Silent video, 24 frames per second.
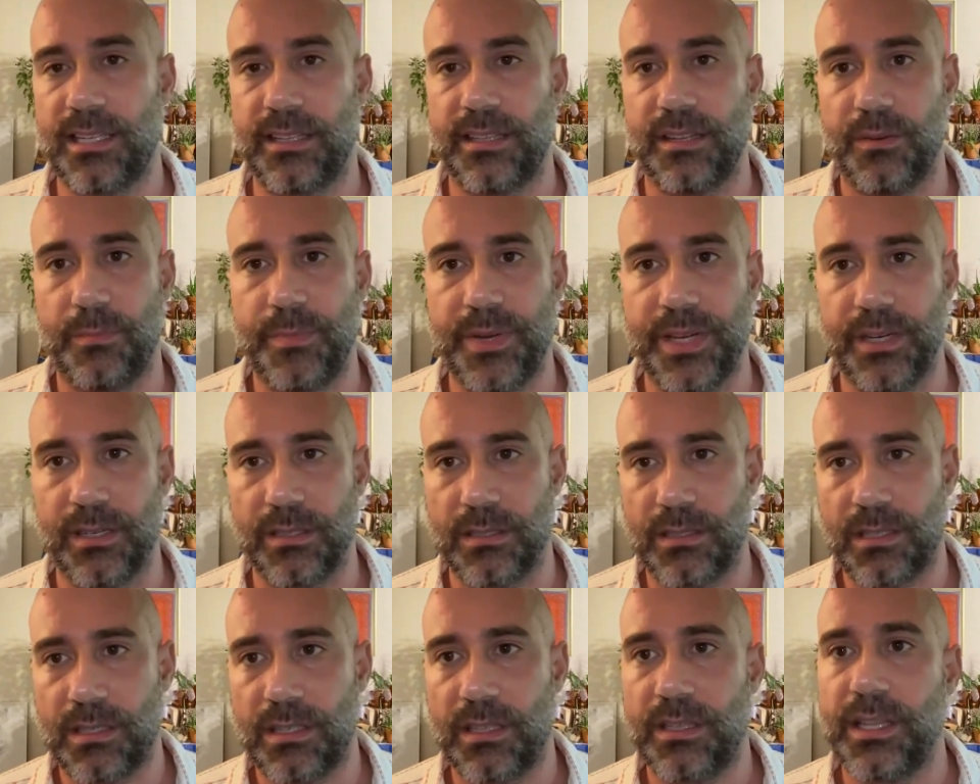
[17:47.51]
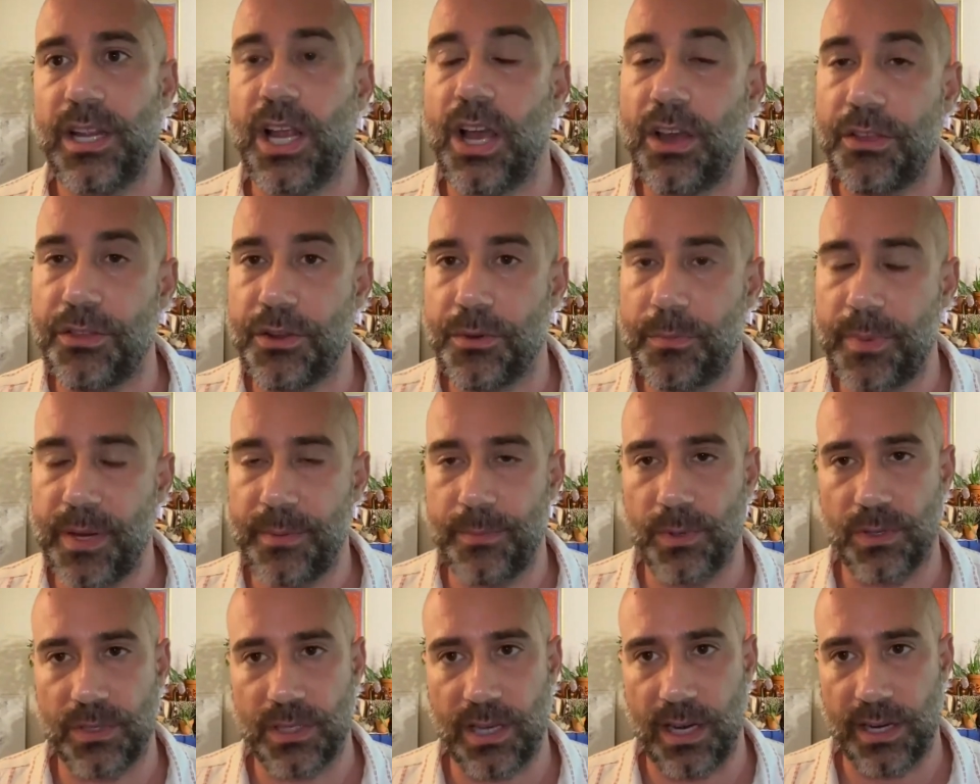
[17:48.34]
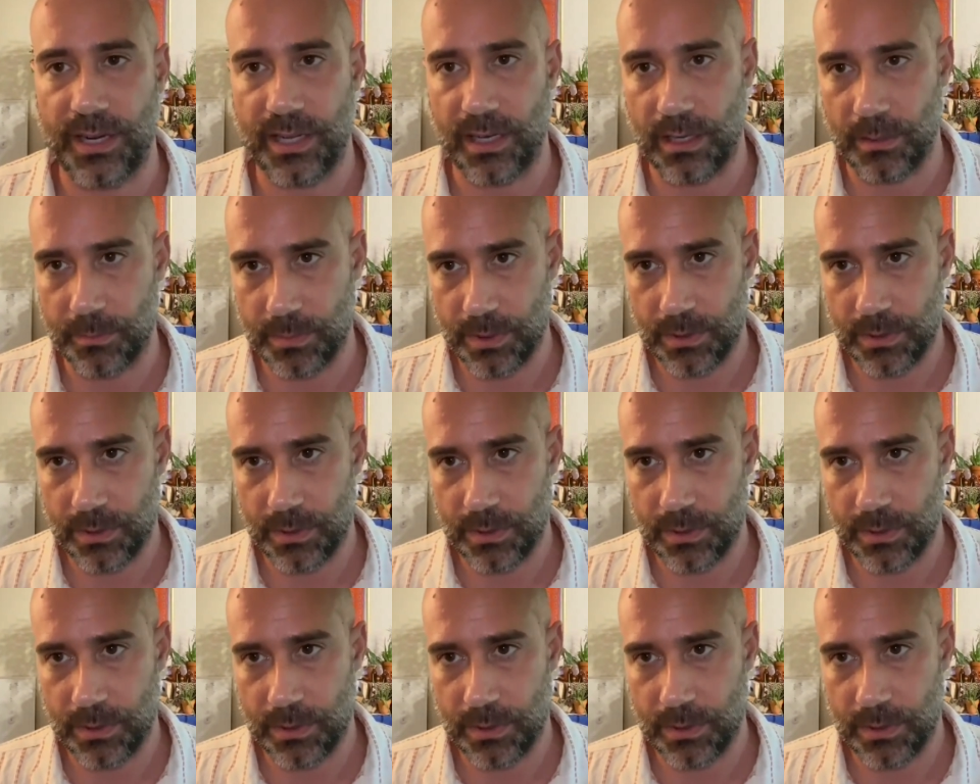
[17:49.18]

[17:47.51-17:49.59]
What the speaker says: to their peers, to the other people signing up.